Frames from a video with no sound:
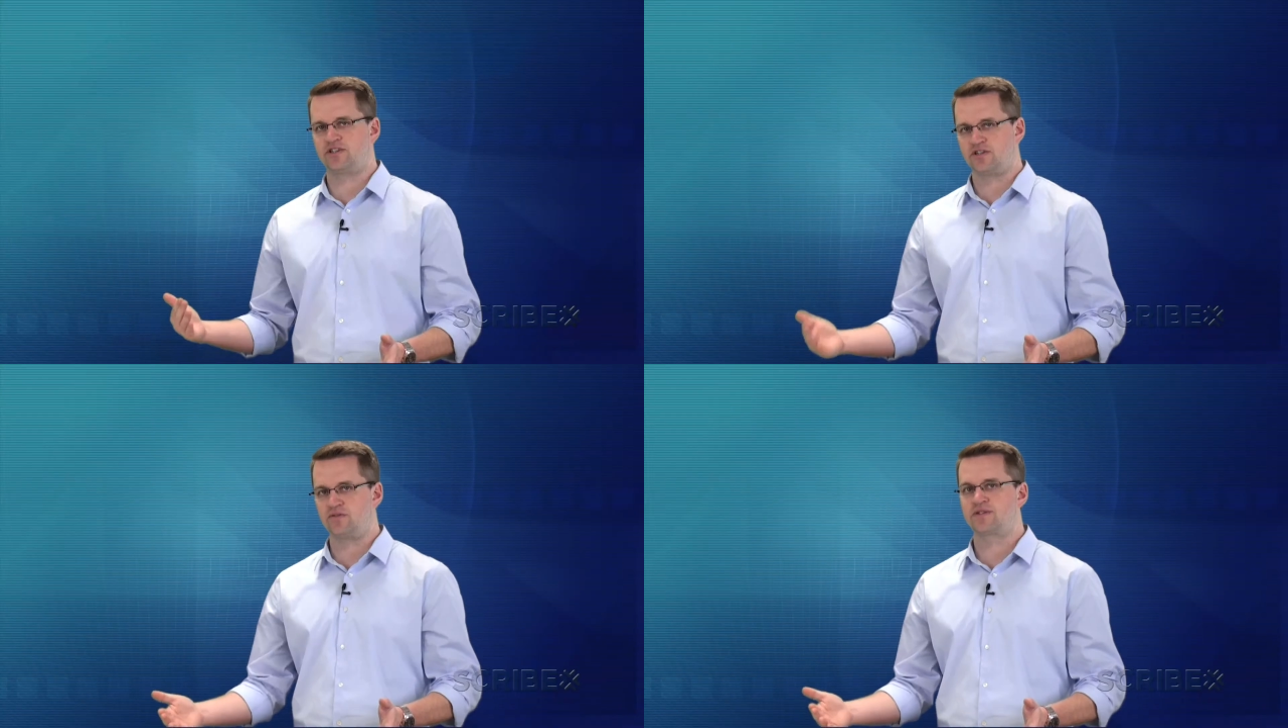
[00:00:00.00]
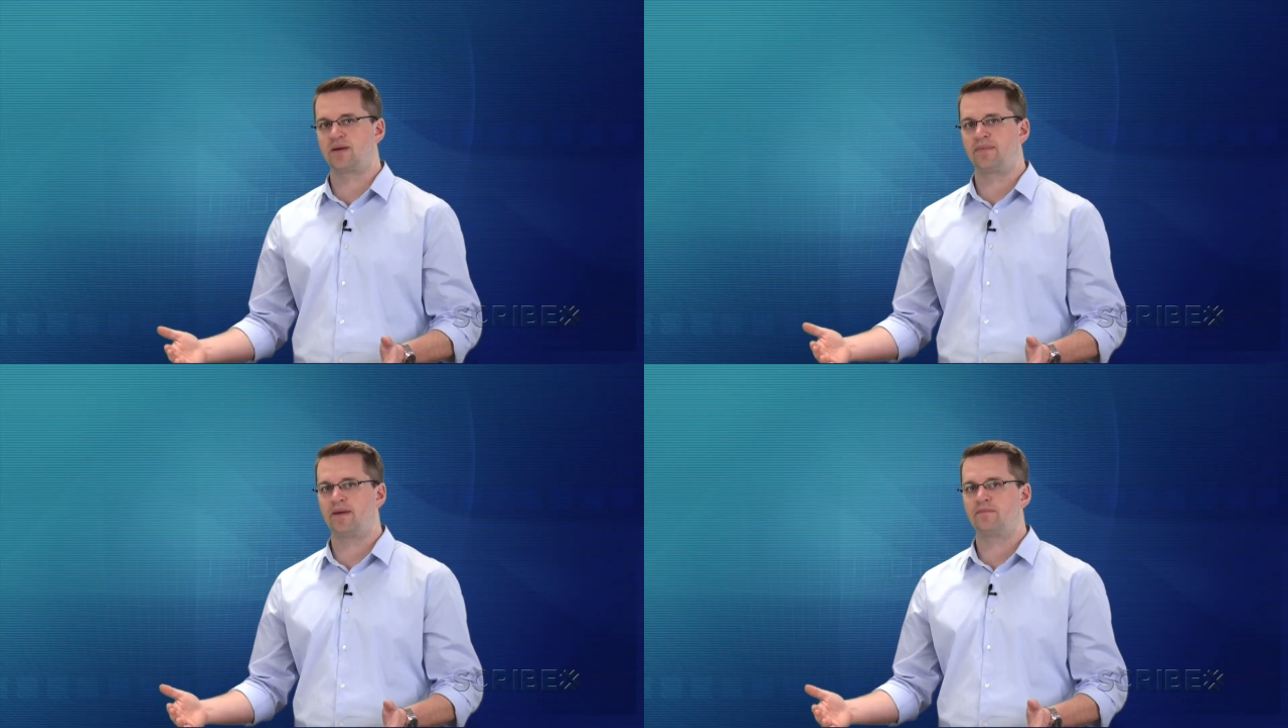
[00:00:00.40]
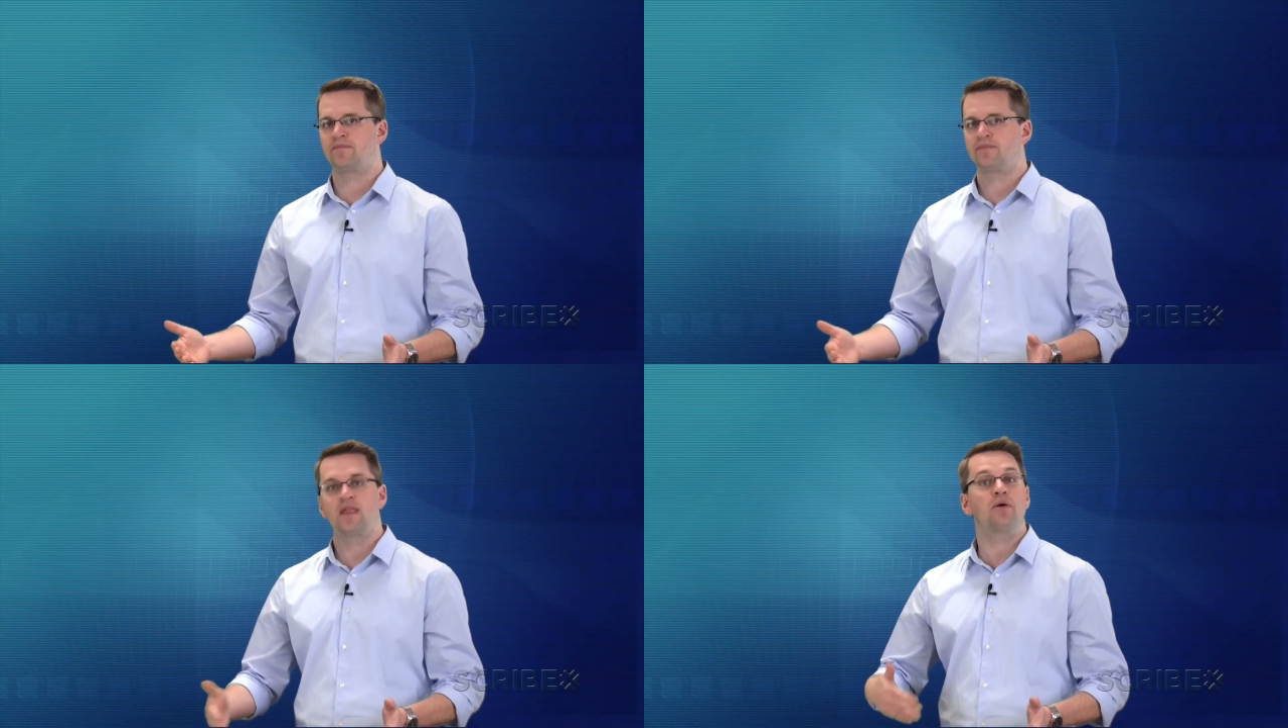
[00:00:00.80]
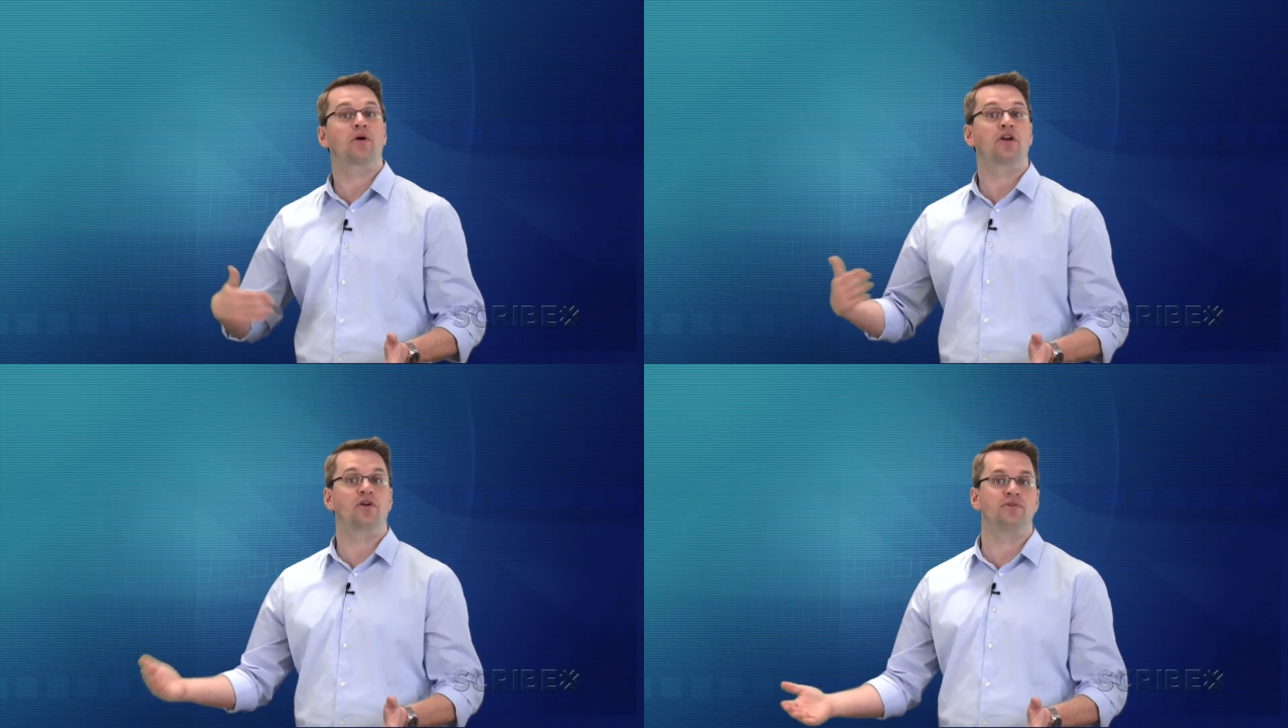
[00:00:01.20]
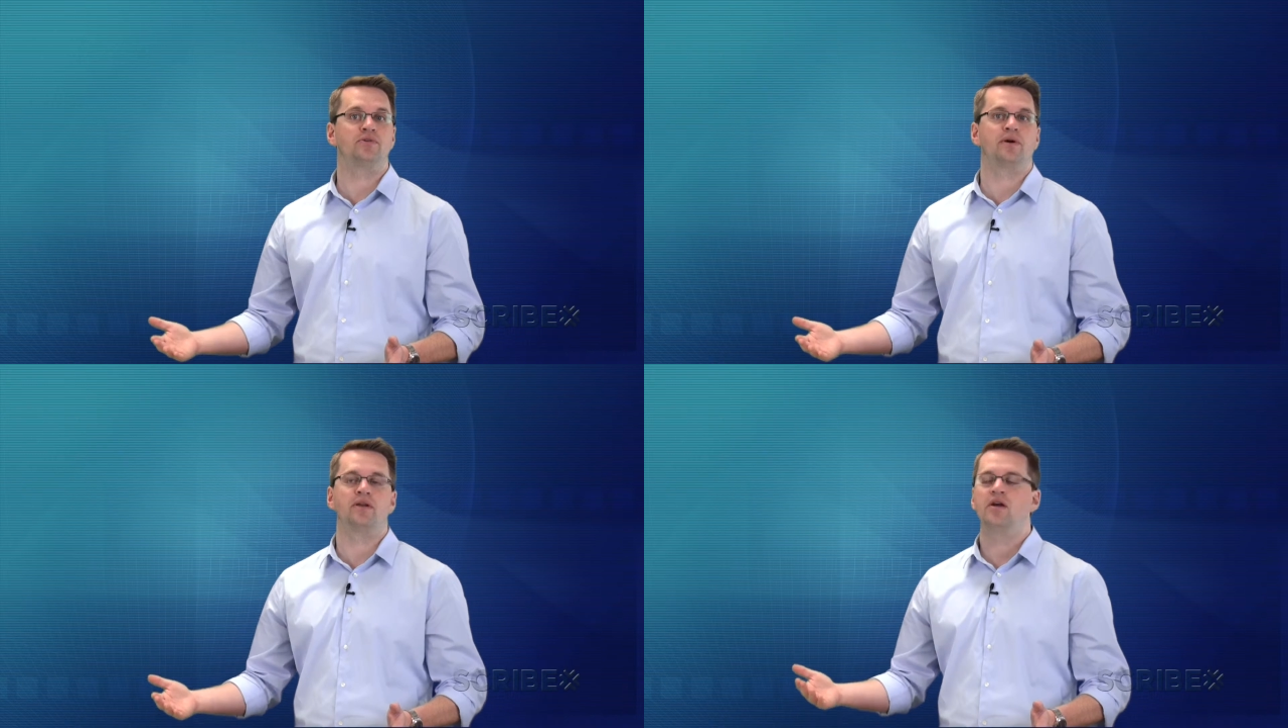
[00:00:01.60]
to do something, now we're going to go
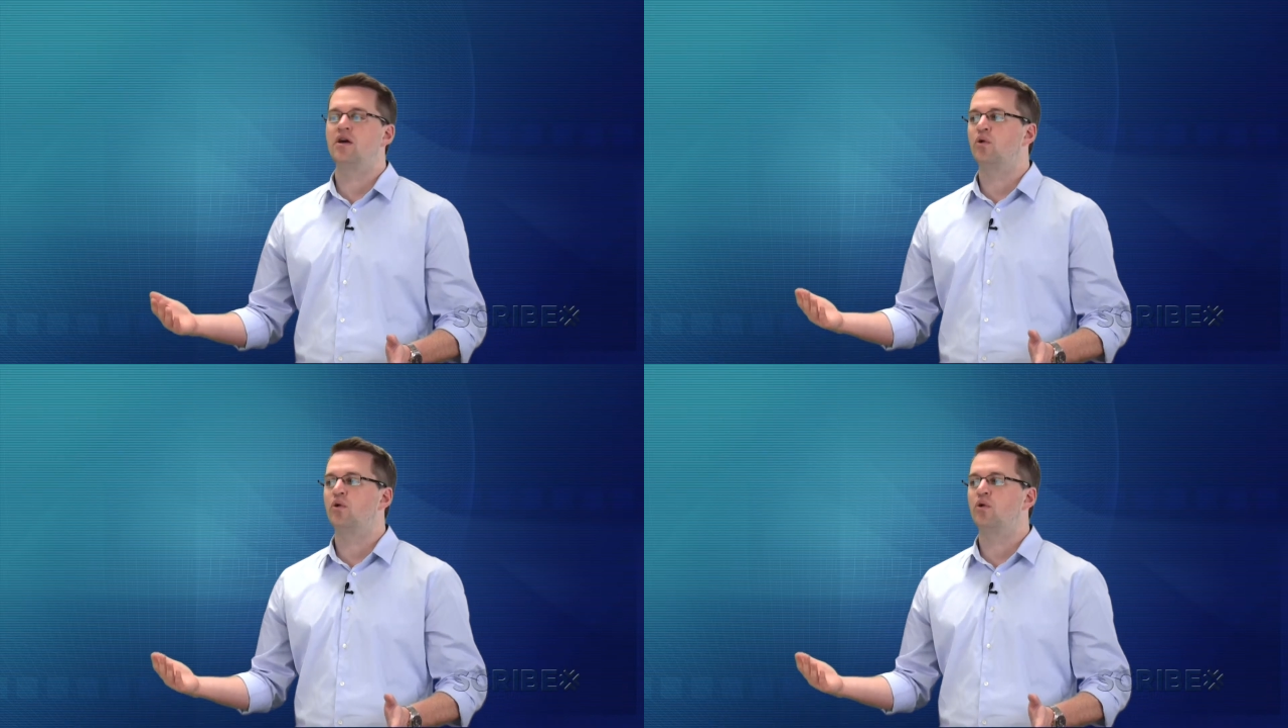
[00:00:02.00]
do it.